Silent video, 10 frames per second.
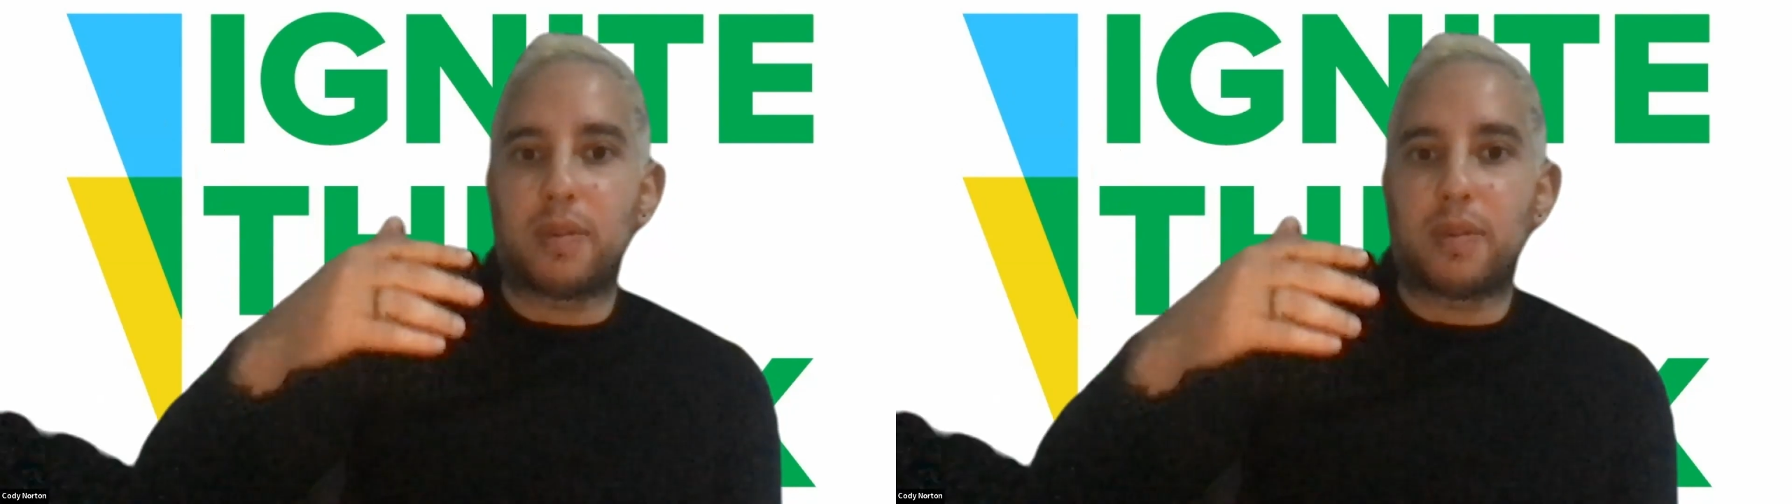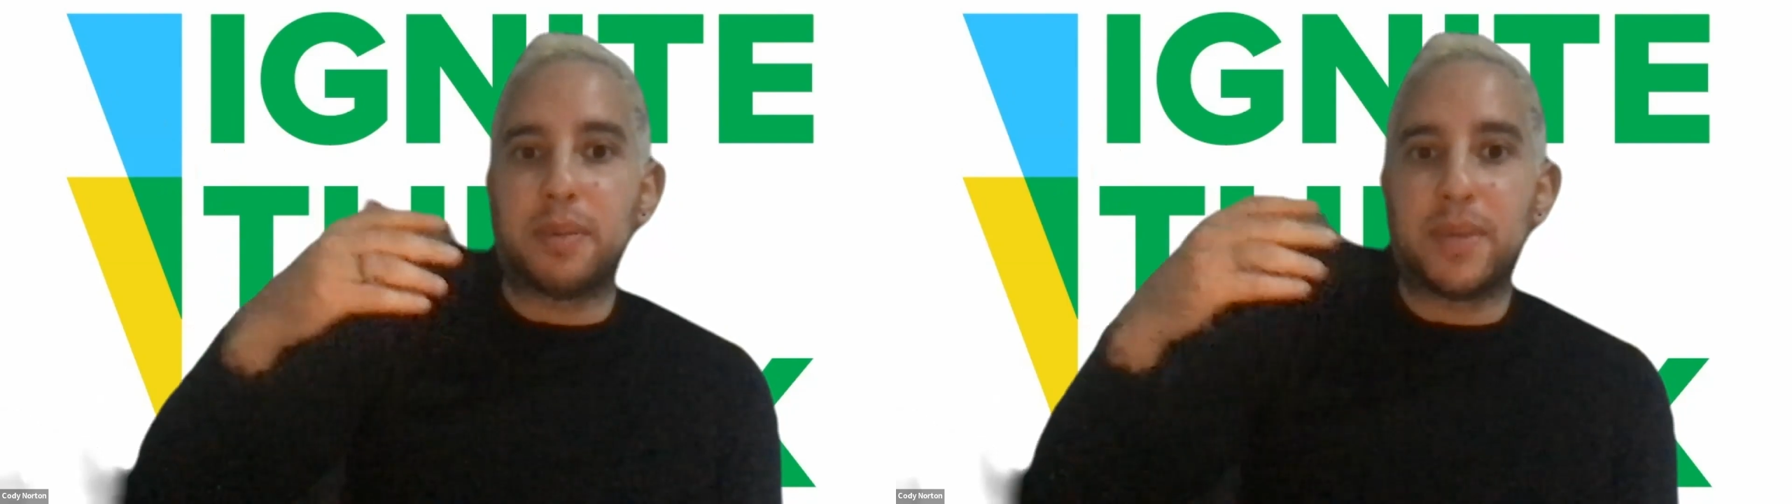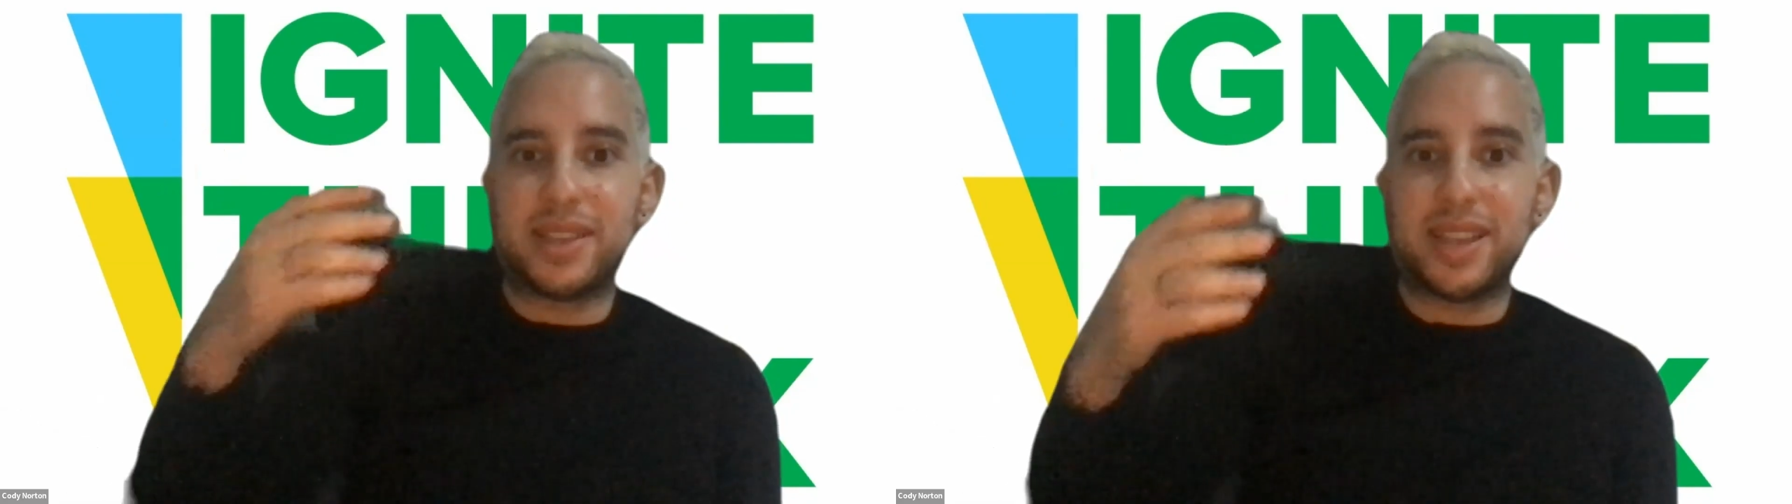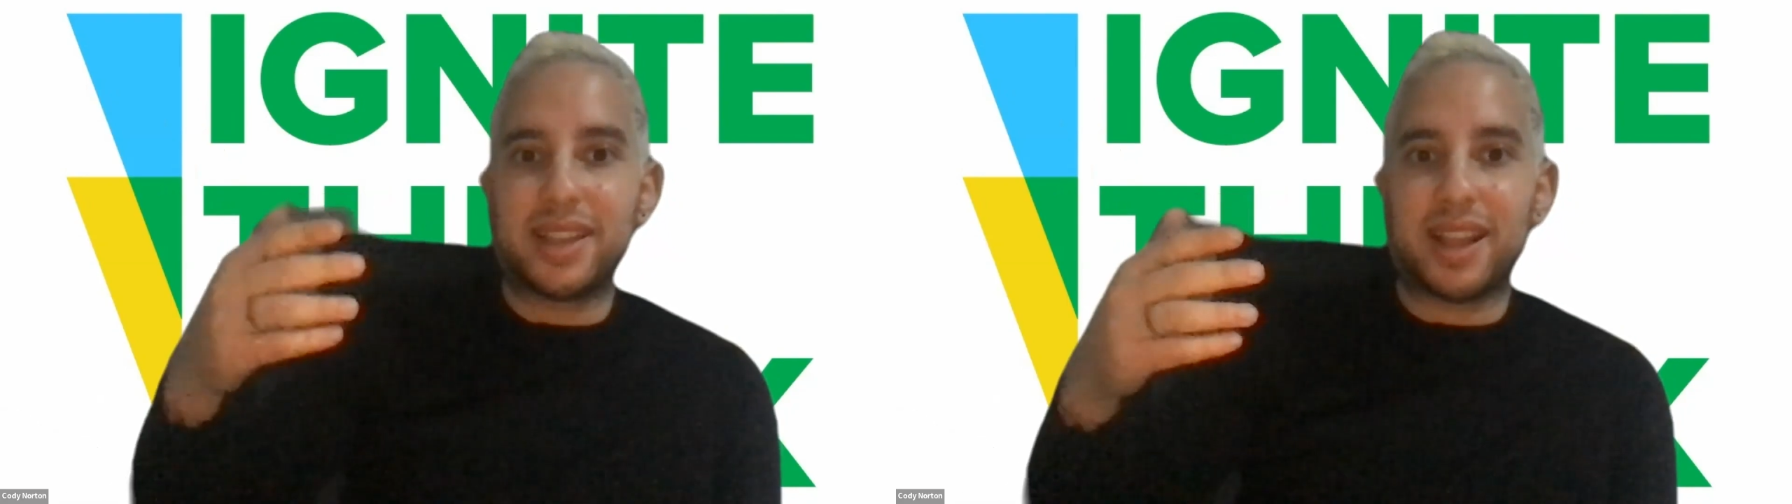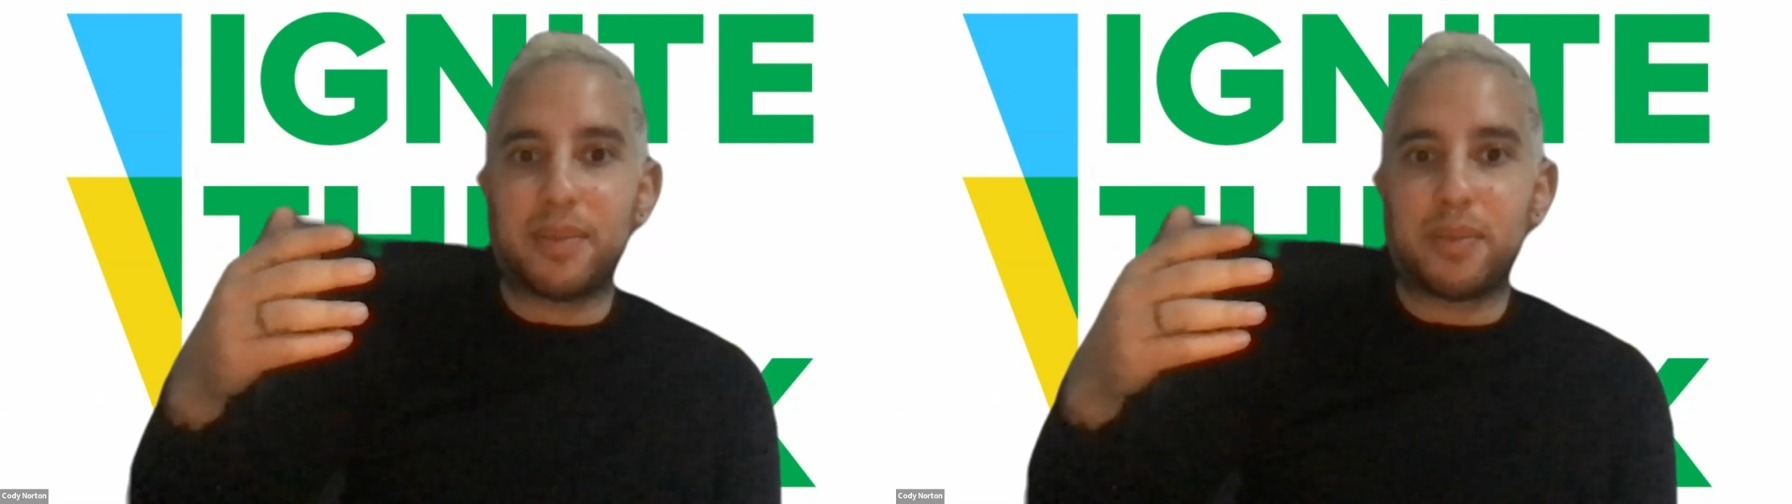
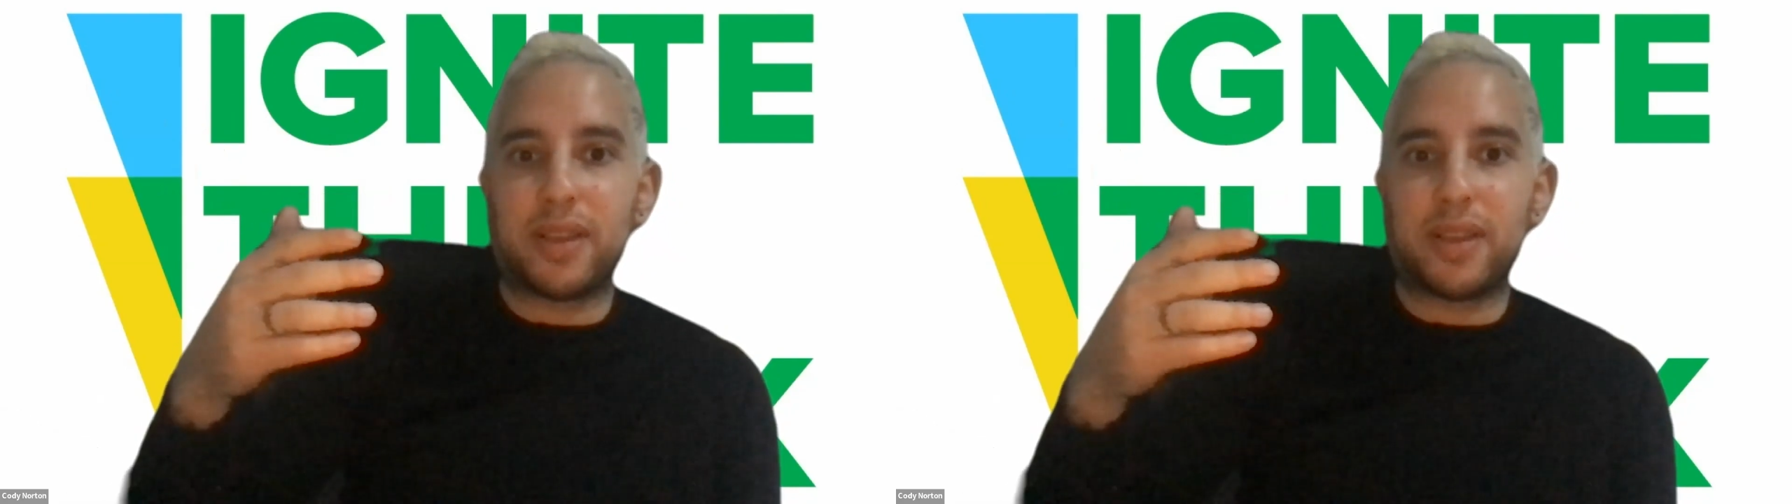optimistic that